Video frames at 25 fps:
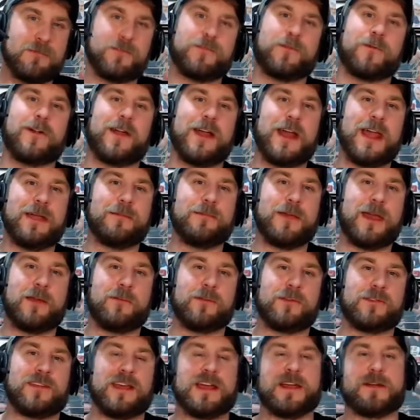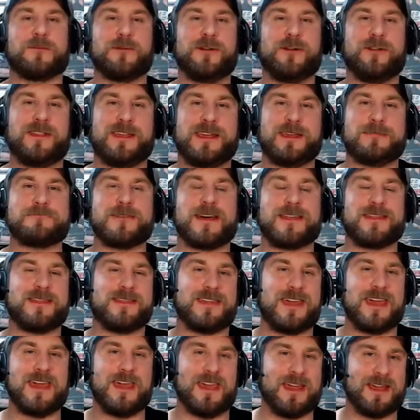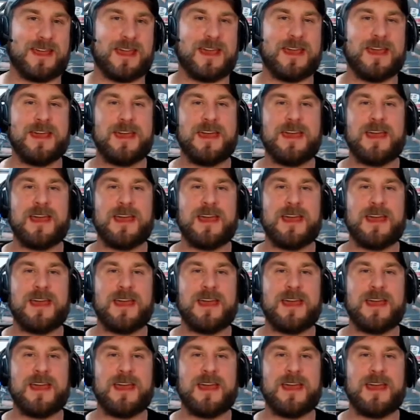before Hangman was, like, really a thing.